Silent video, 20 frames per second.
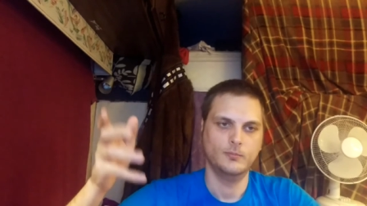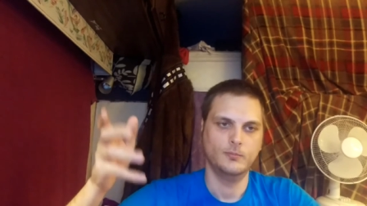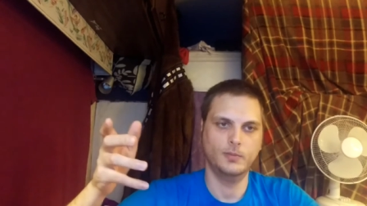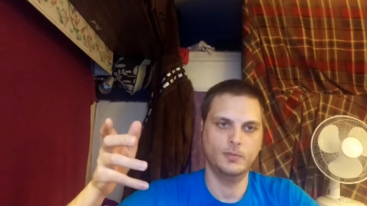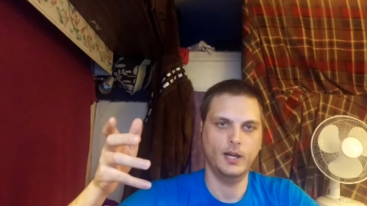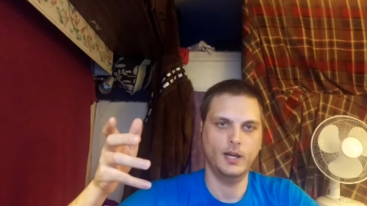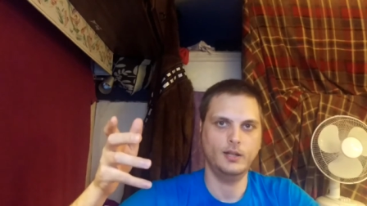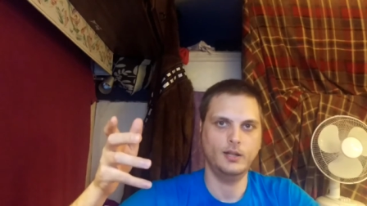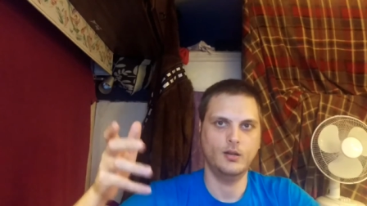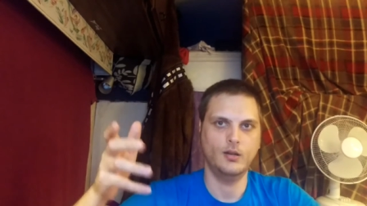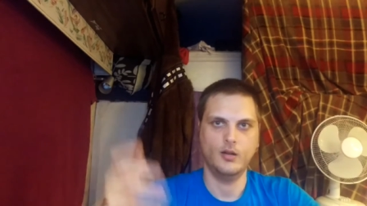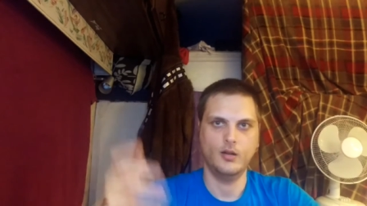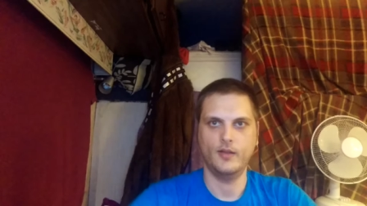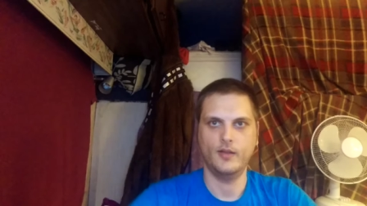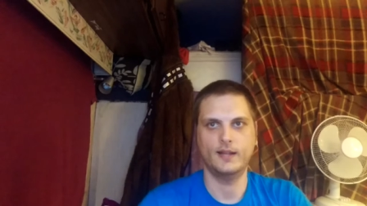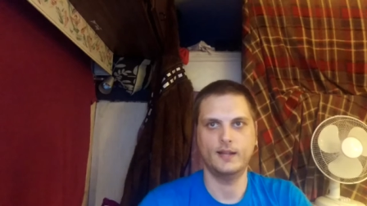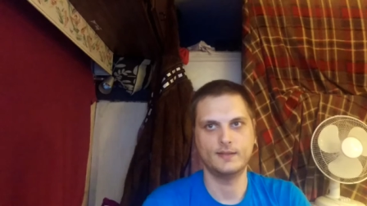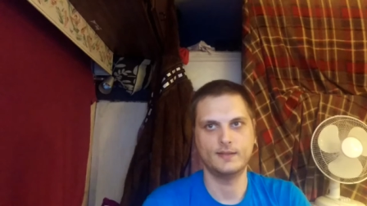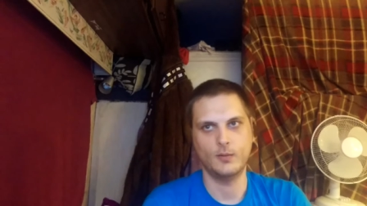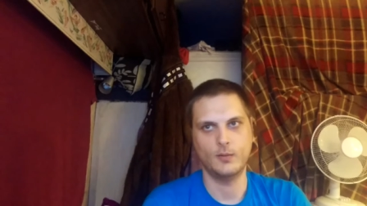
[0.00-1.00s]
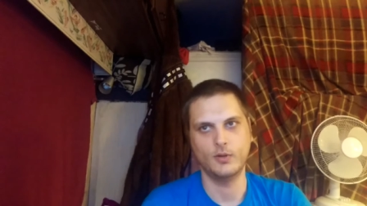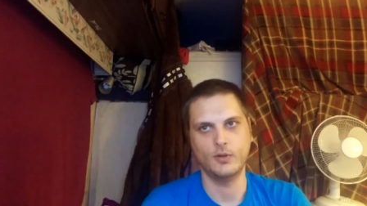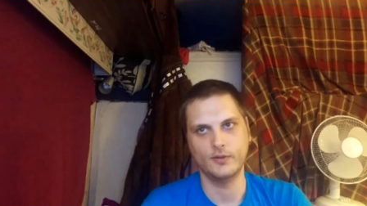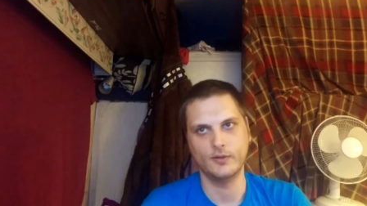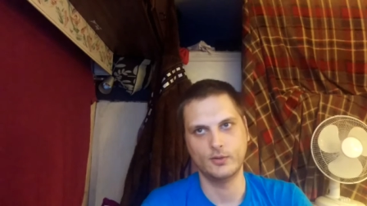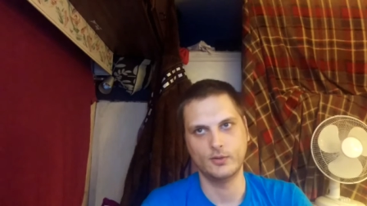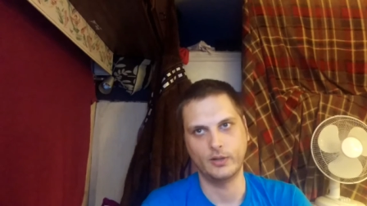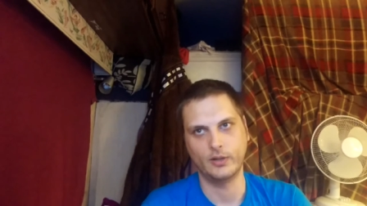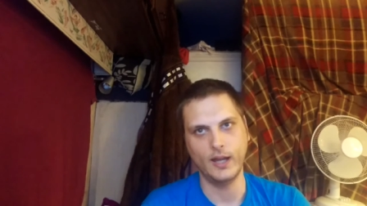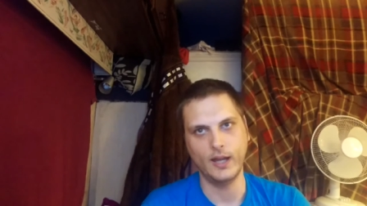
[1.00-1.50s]
But that's not where the
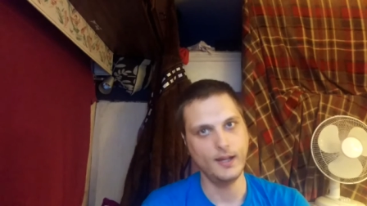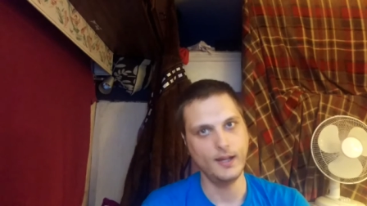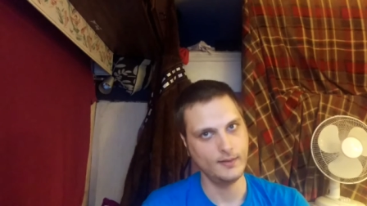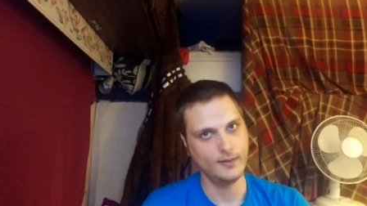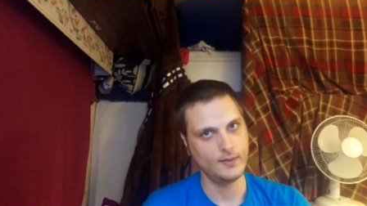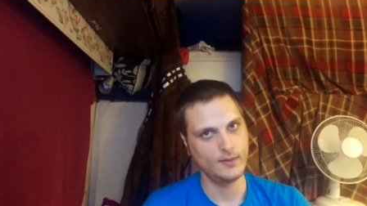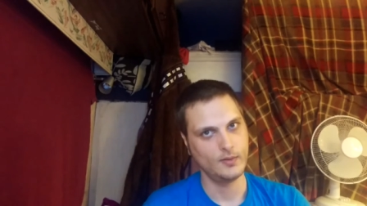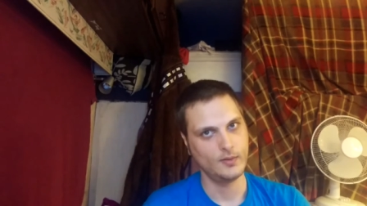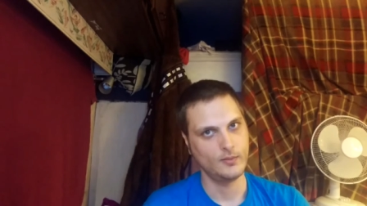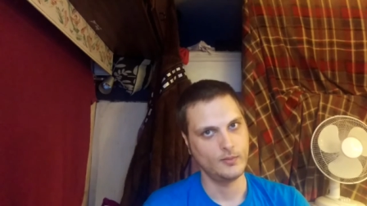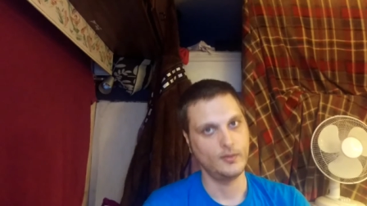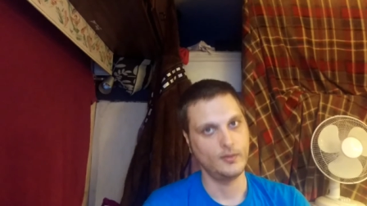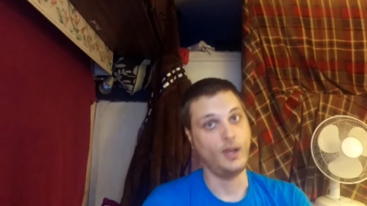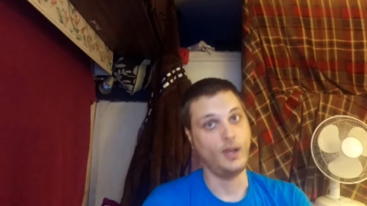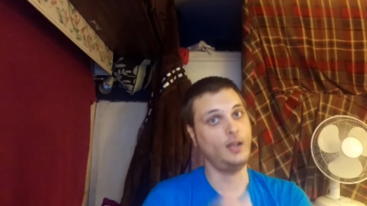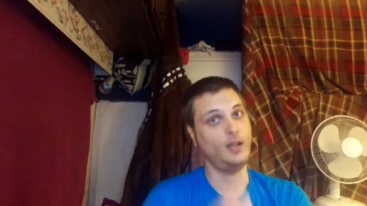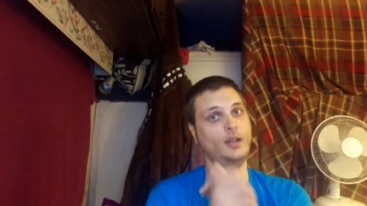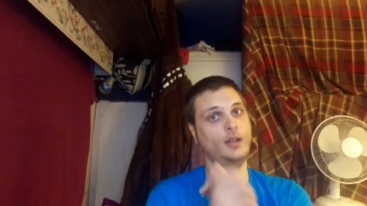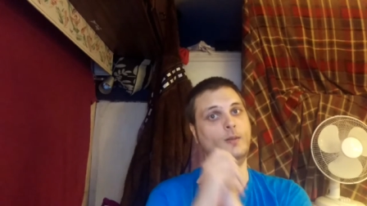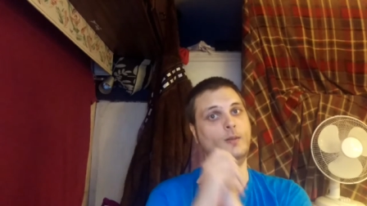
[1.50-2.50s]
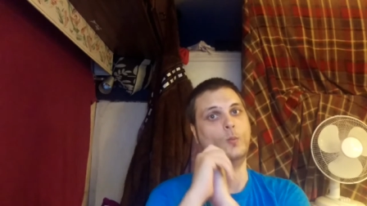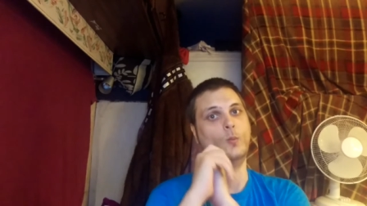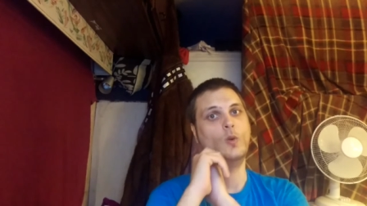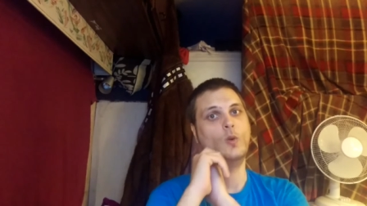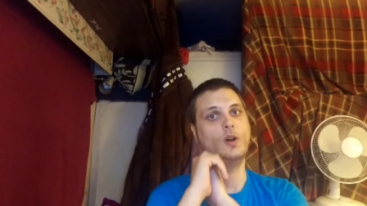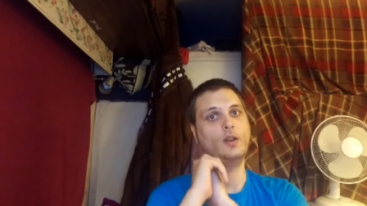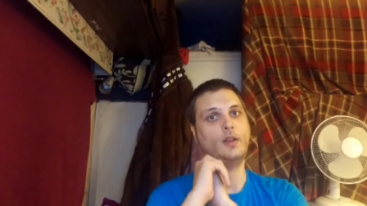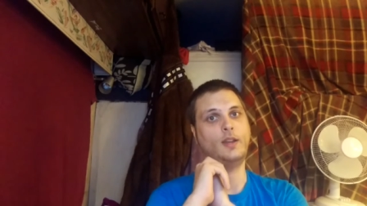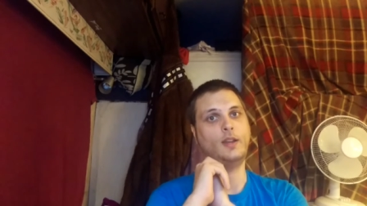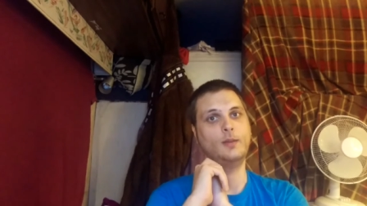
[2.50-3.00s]
story ends. They didn't
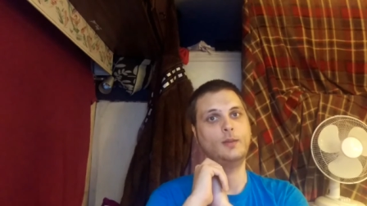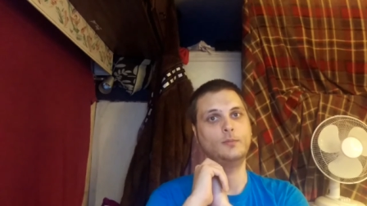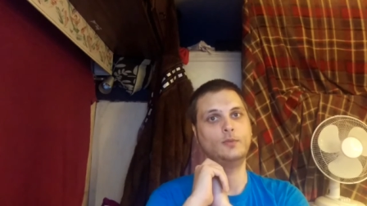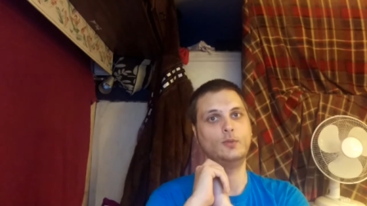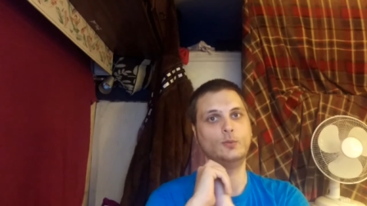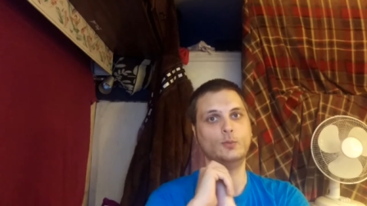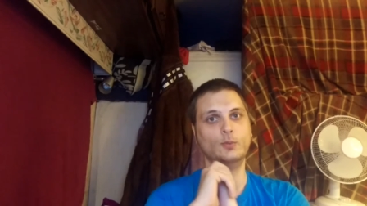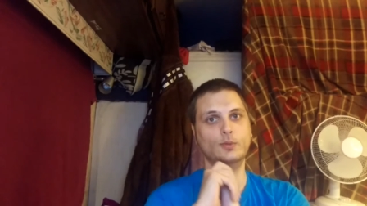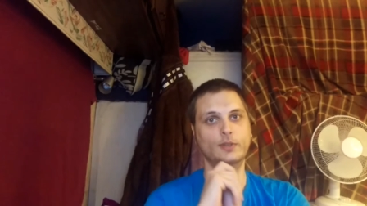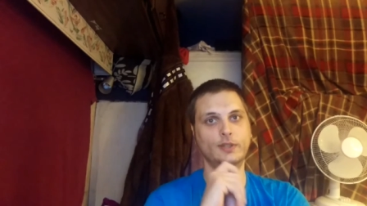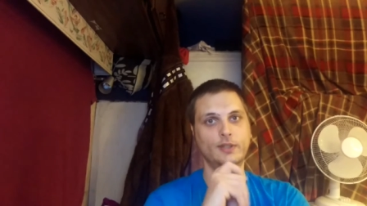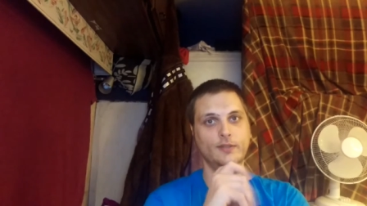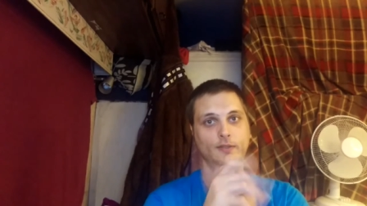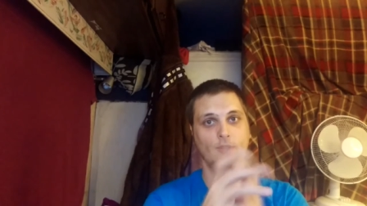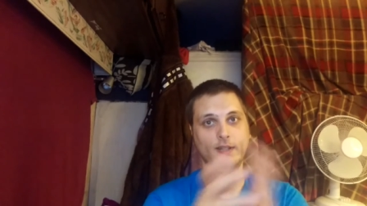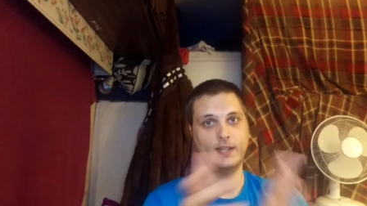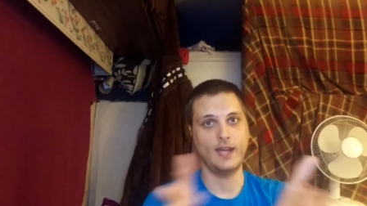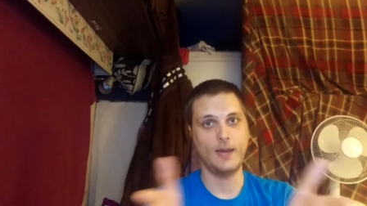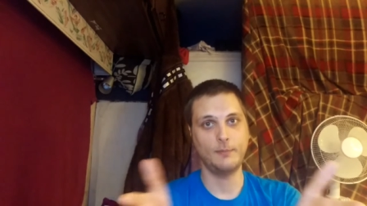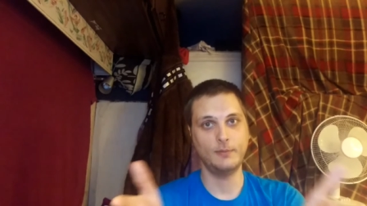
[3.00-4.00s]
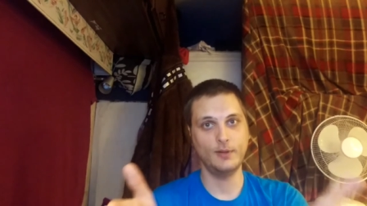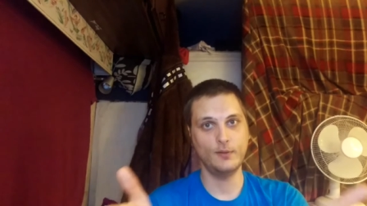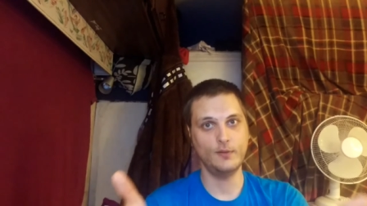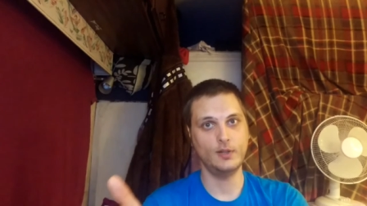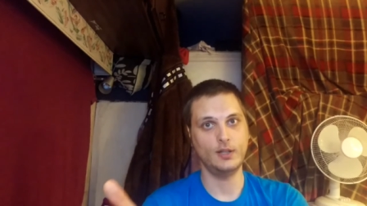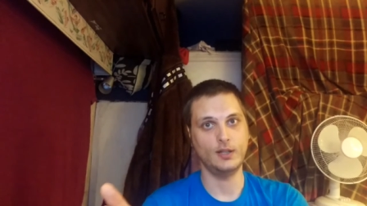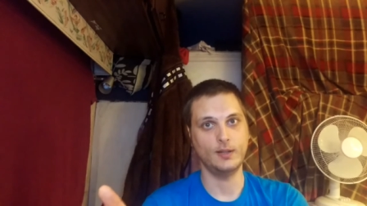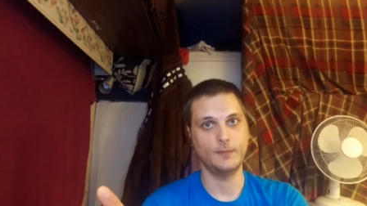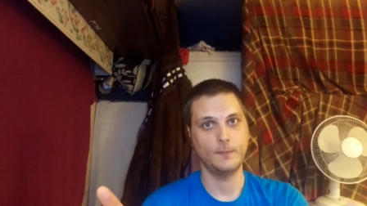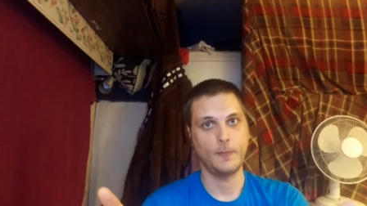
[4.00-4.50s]
want him to live in
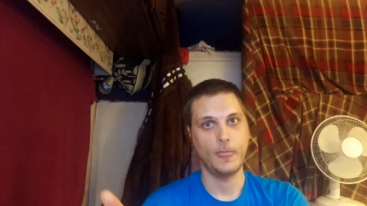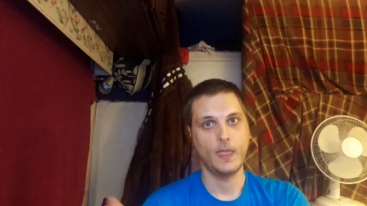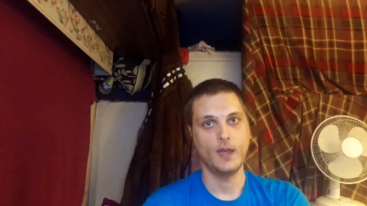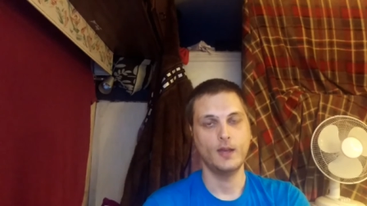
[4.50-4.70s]
captivity.